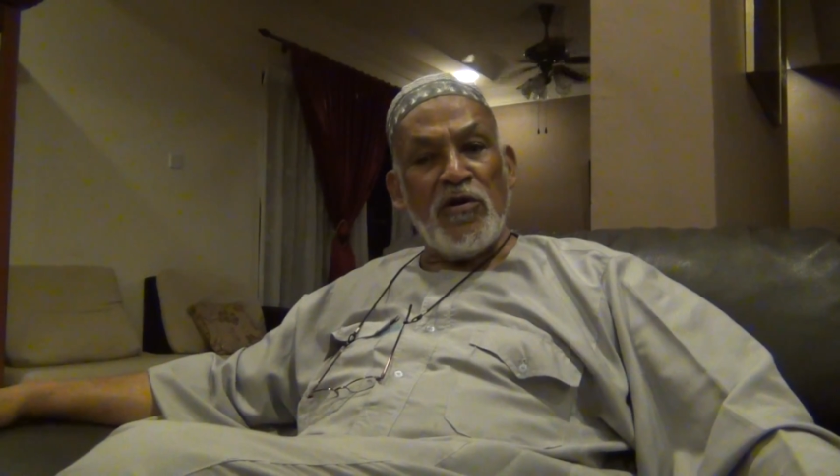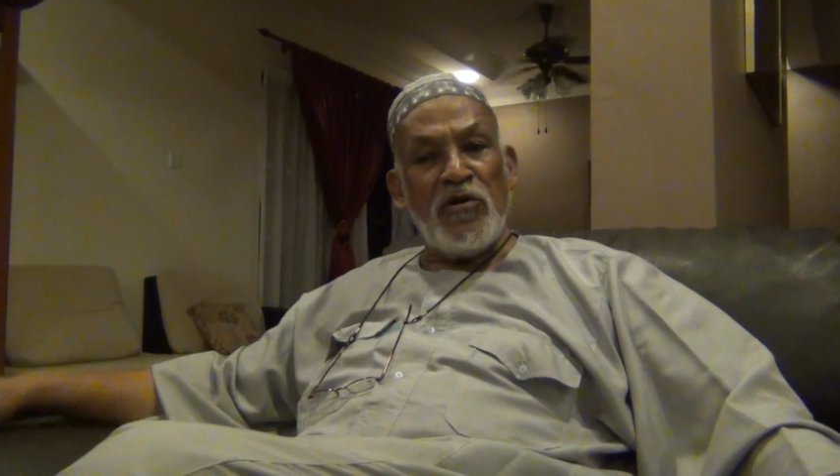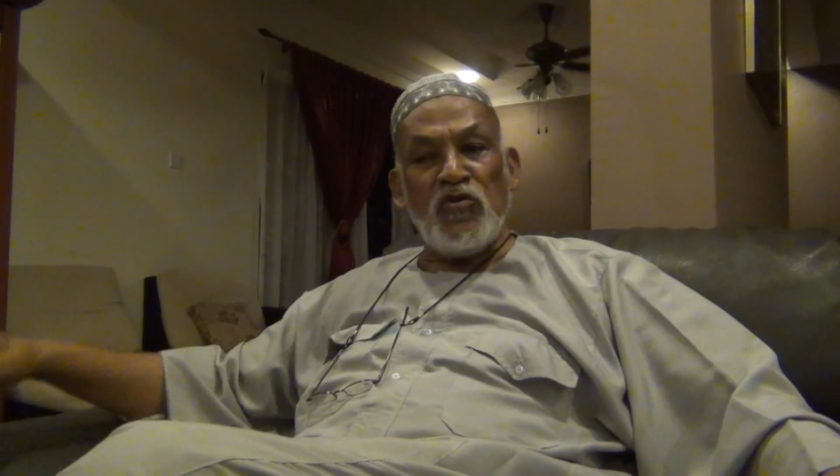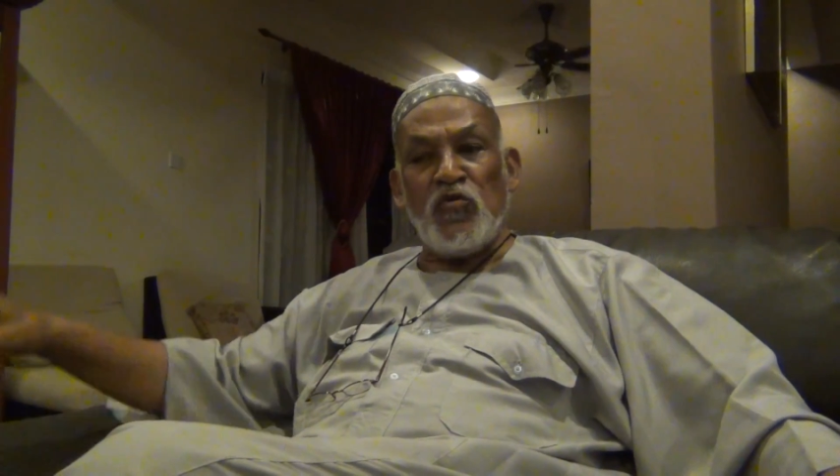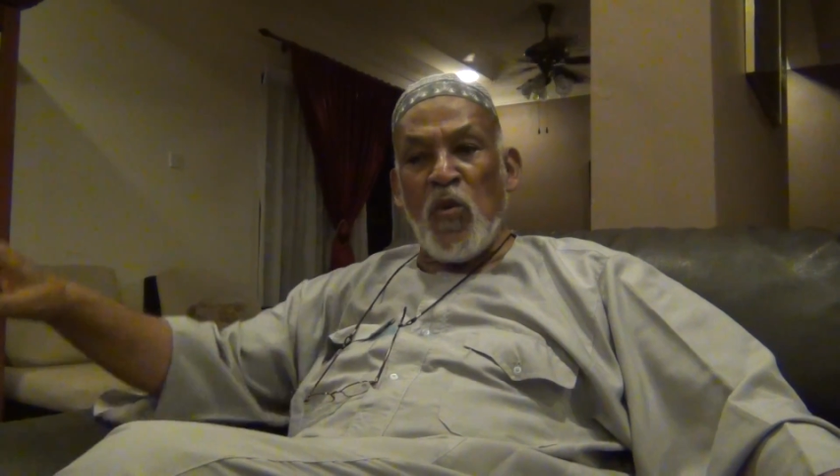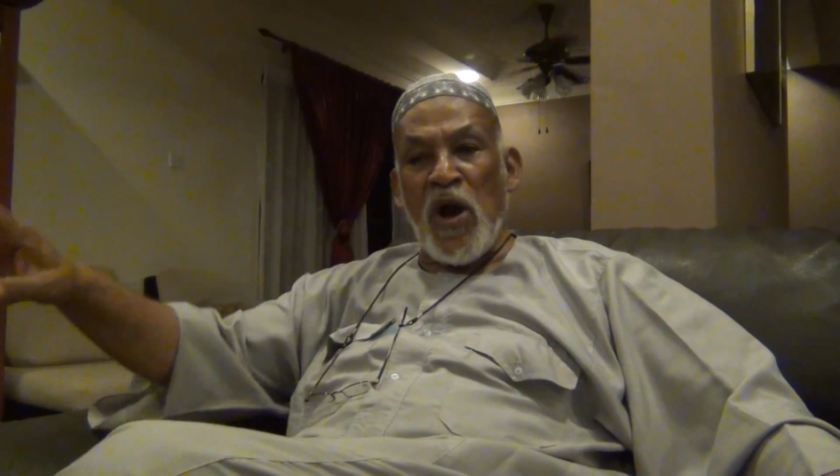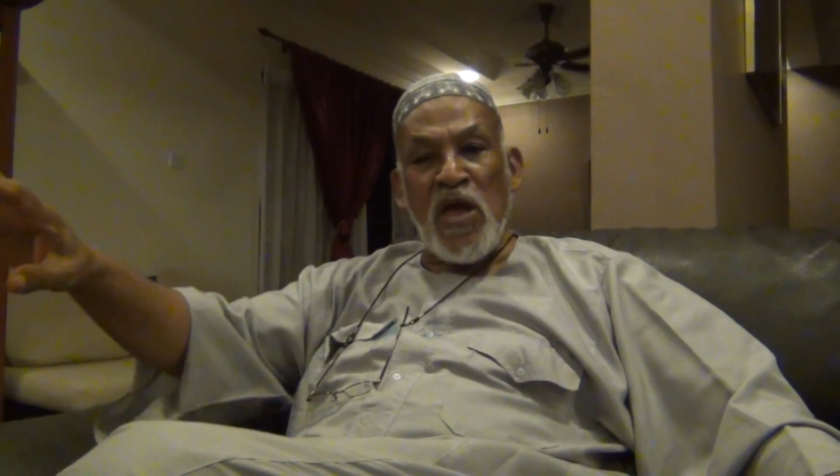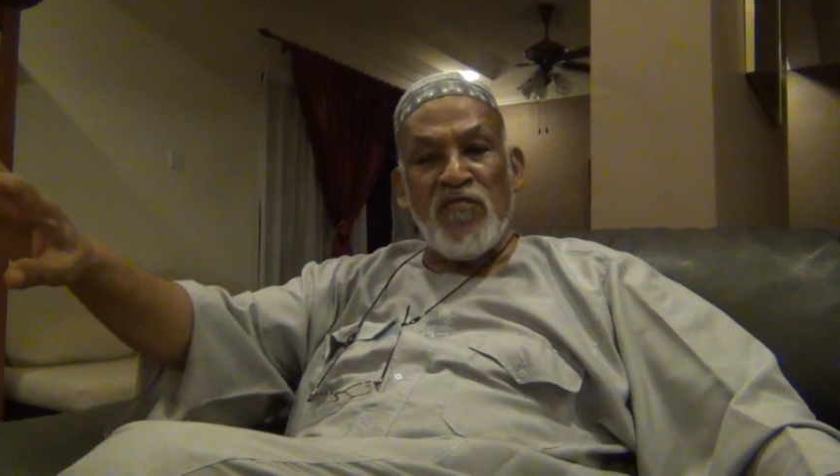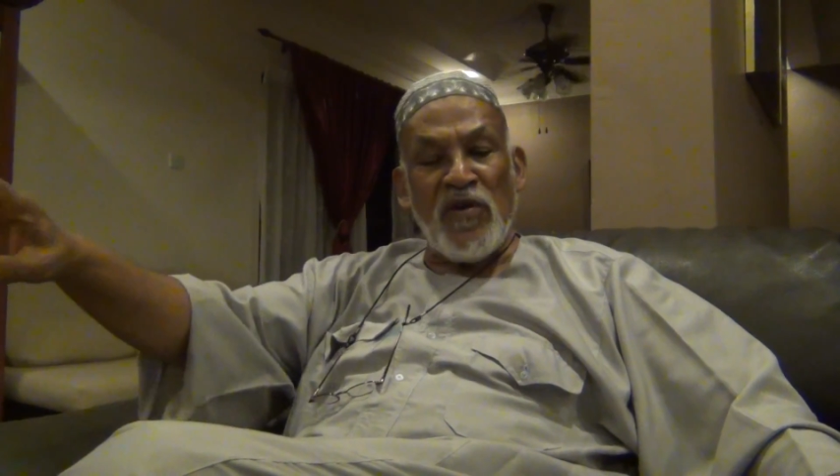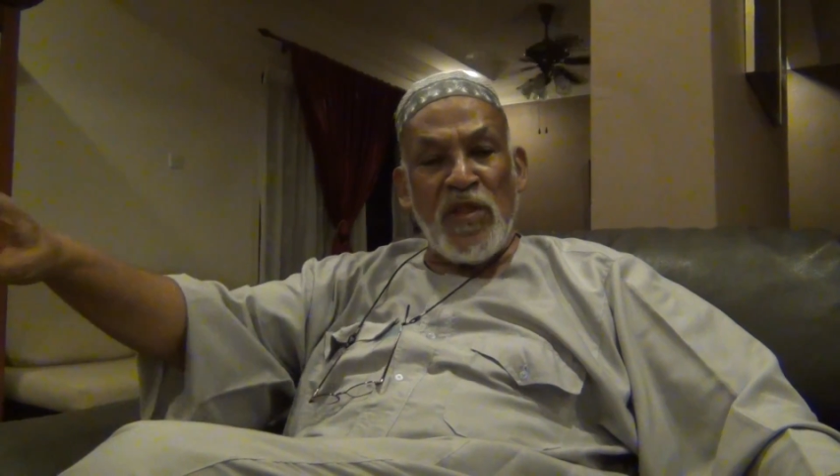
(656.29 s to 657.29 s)
His
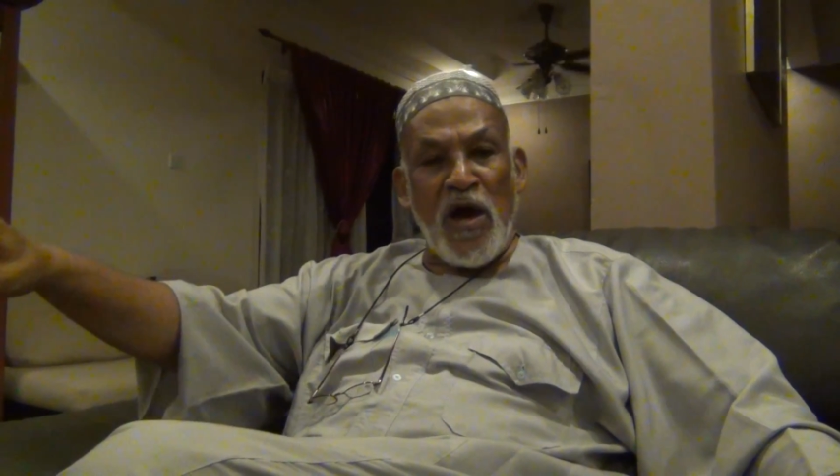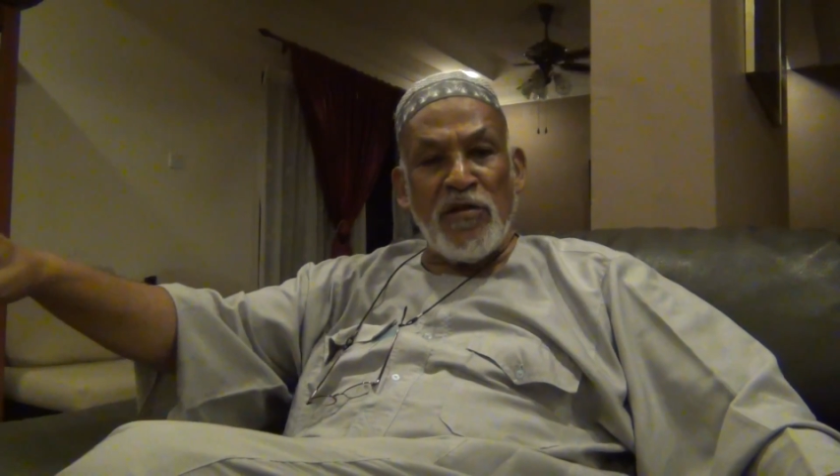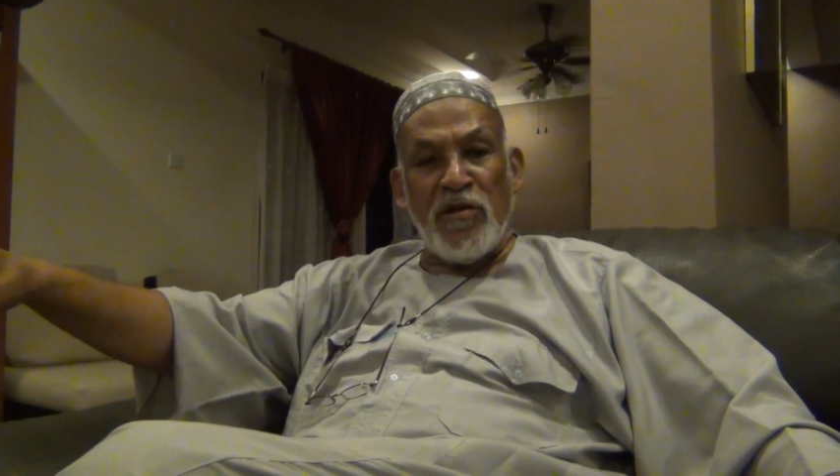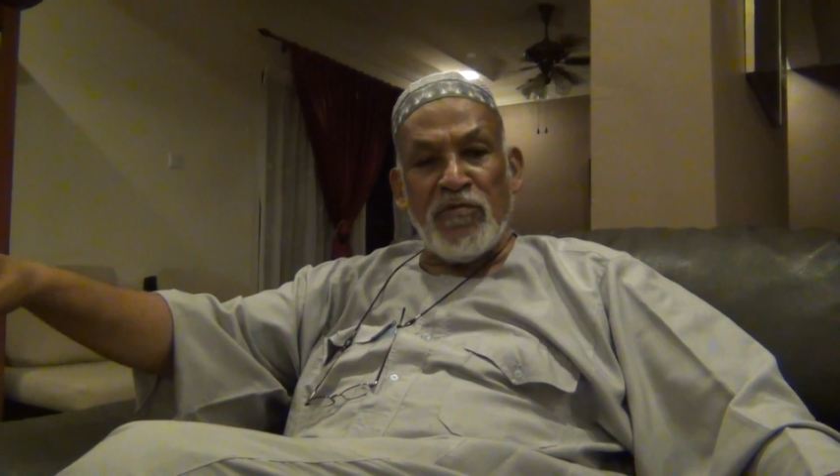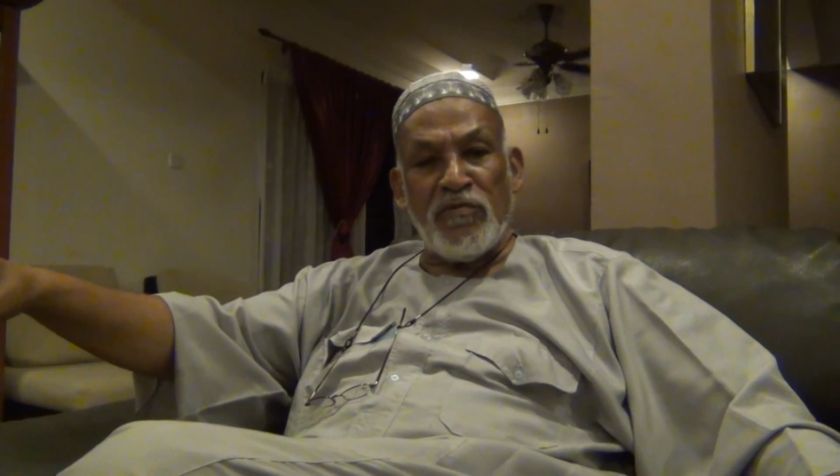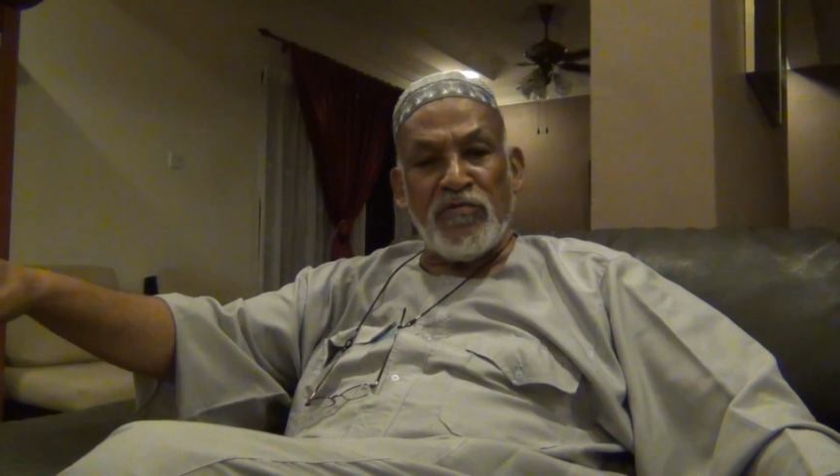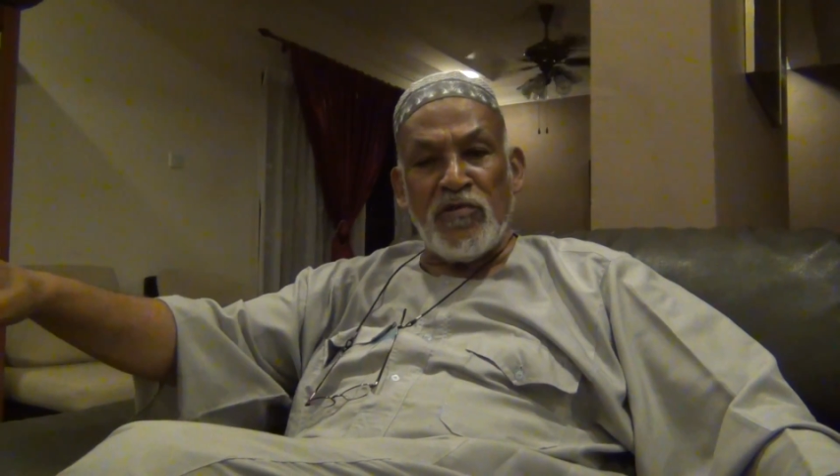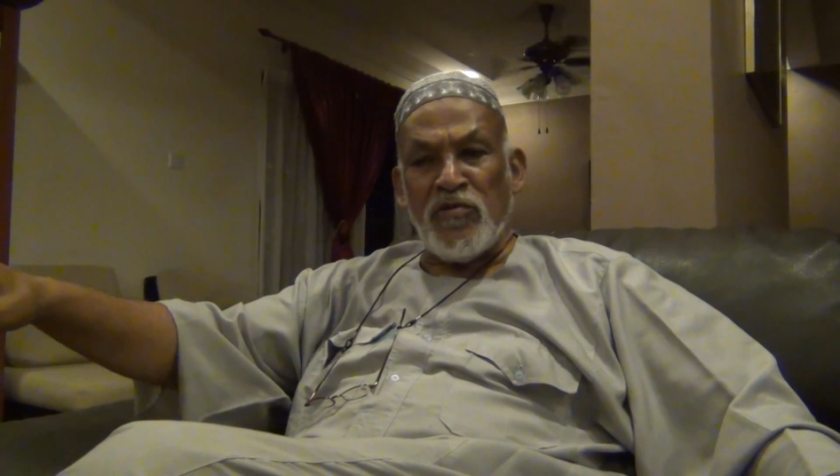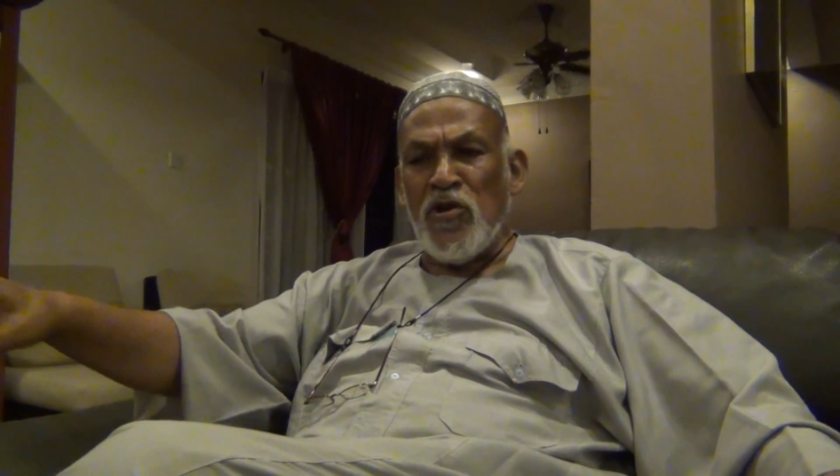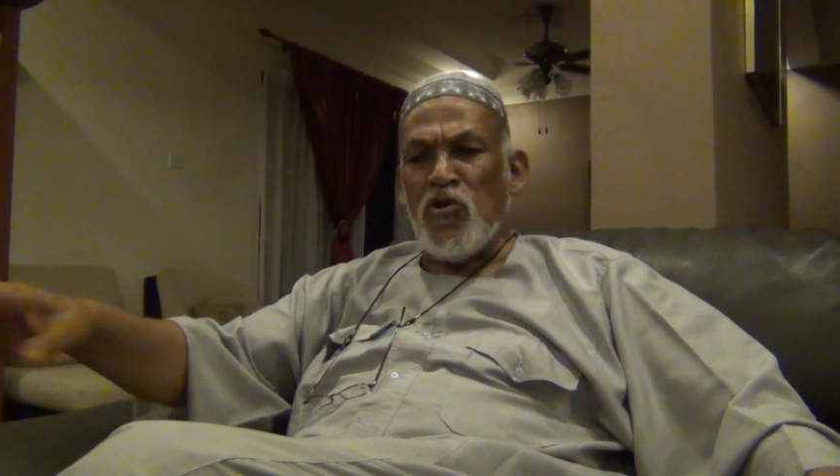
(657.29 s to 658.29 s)
wife and others said,